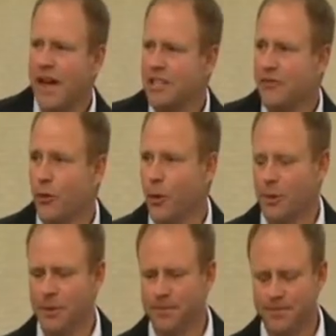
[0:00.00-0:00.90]
So fast
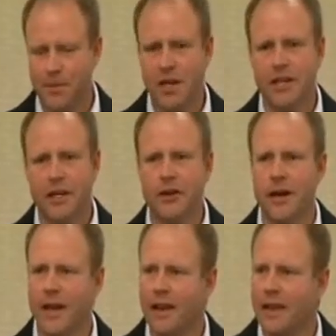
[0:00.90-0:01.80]
forward a
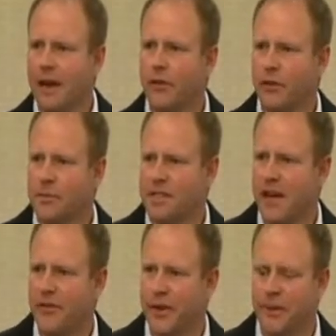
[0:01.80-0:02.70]
year, and I got a letter from
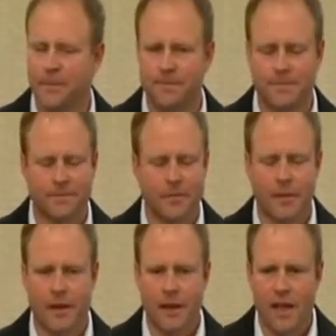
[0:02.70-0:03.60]
Stephanie.
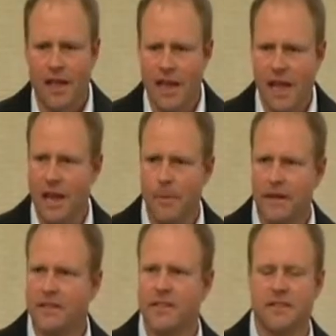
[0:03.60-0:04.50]

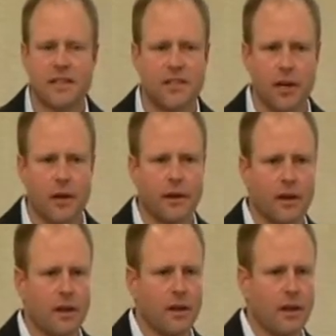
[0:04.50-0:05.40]
And it basically just said,
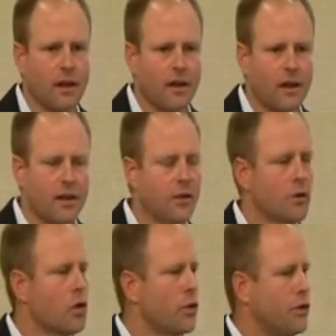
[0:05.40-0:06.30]
John, a
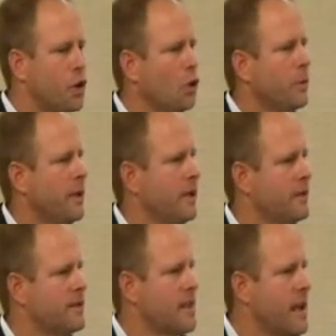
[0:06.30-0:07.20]
year ago you told
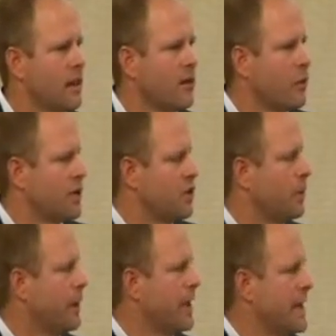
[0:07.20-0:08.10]
me to say I love
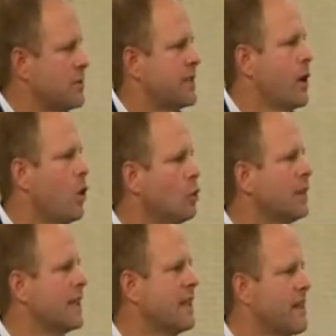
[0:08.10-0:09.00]
watching you play, and now it's the
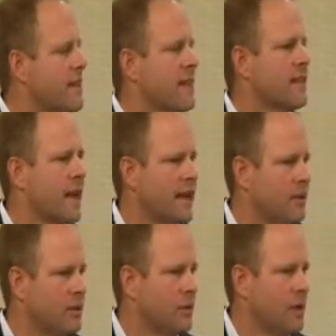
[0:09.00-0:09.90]
only thing that
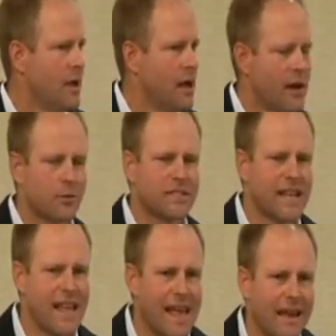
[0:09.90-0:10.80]
I do. I
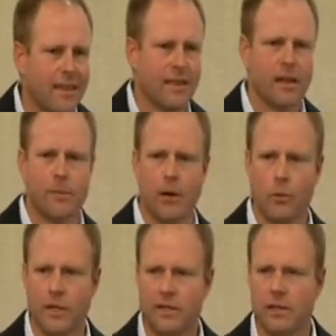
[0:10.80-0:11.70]
don't say anything
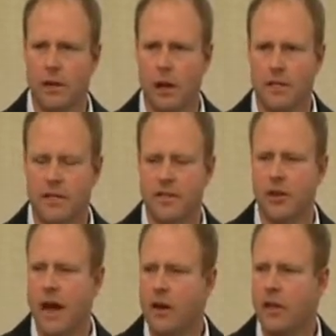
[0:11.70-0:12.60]
about wins and
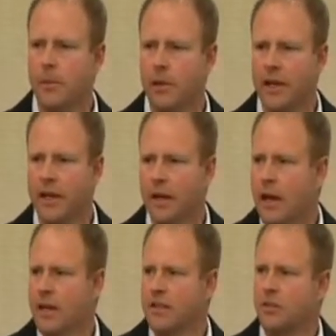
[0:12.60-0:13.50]
losses or how they
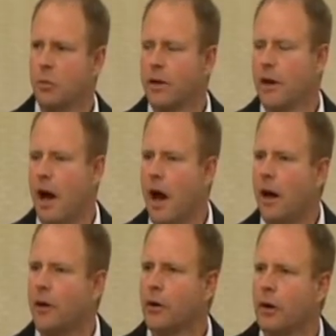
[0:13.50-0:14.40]
played, just what an
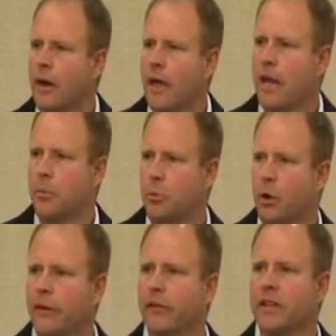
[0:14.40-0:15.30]
honor and a
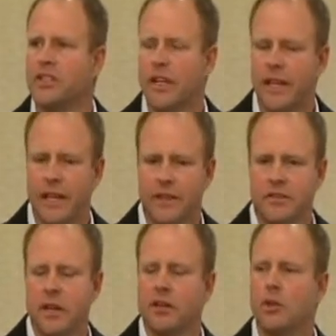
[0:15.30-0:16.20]
privilege it
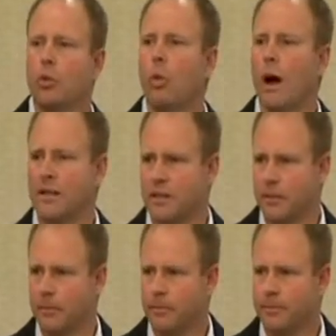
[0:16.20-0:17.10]
is to
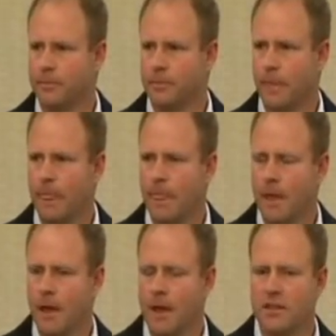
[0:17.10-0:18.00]
watch them.
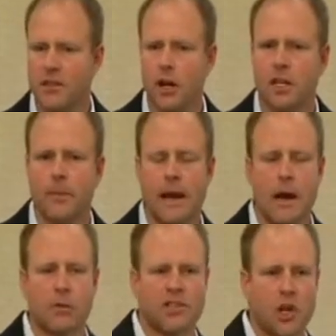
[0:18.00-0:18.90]
She talked
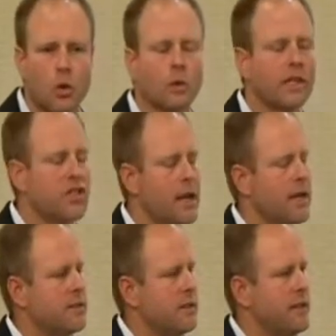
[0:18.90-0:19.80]
about how it totally
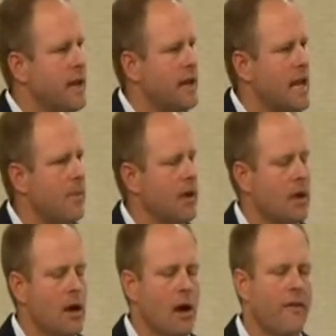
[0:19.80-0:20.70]
changed the
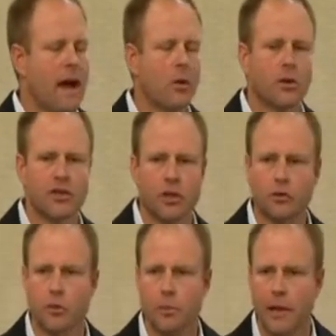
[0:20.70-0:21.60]
dynamic of how her
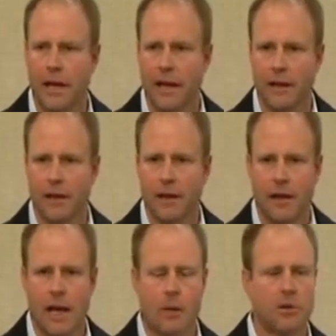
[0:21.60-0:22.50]
children play,
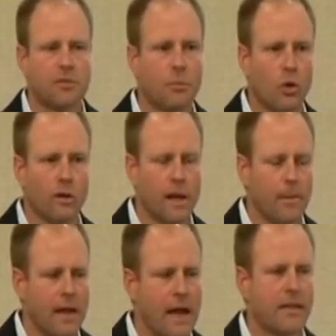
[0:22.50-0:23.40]
how much
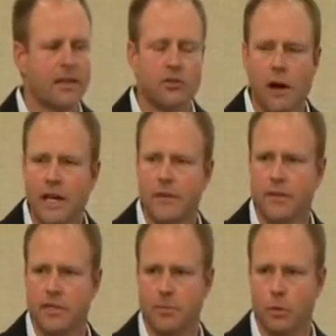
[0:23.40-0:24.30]
more they play, how they try
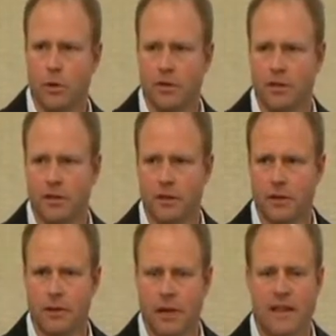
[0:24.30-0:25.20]
different
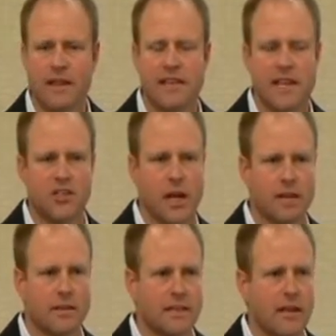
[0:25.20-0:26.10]
sports, how they take
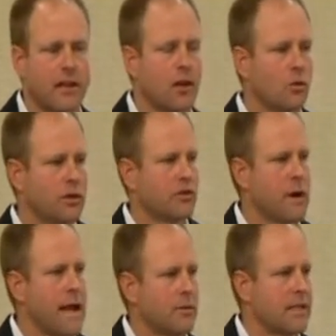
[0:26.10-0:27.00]
chances, how they go
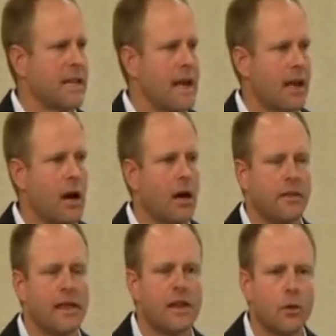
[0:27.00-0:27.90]
to tryouts and get
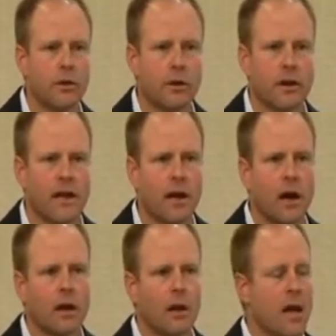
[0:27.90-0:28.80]
cut, and they know they're going to
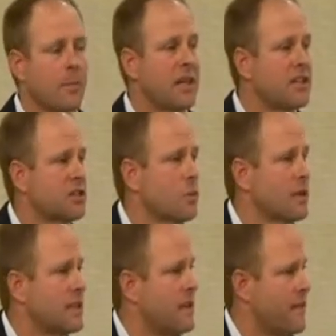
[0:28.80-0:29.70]
get cut, but they
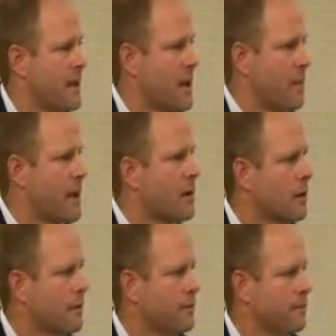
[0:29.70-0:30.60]
just want to see if they got
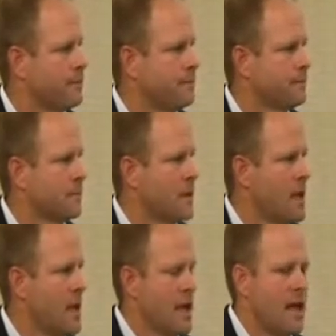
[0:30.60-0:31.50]
better.
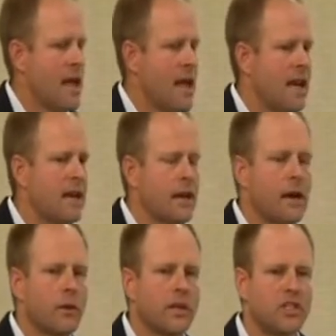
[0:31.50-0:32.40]
And
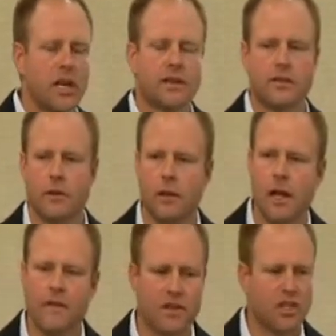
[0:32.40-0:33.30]
it not only changed
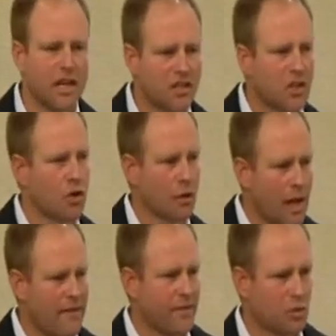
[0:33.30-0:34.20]
their life, it changed
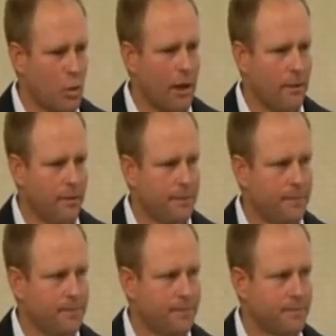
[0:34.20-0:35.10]
her life as well.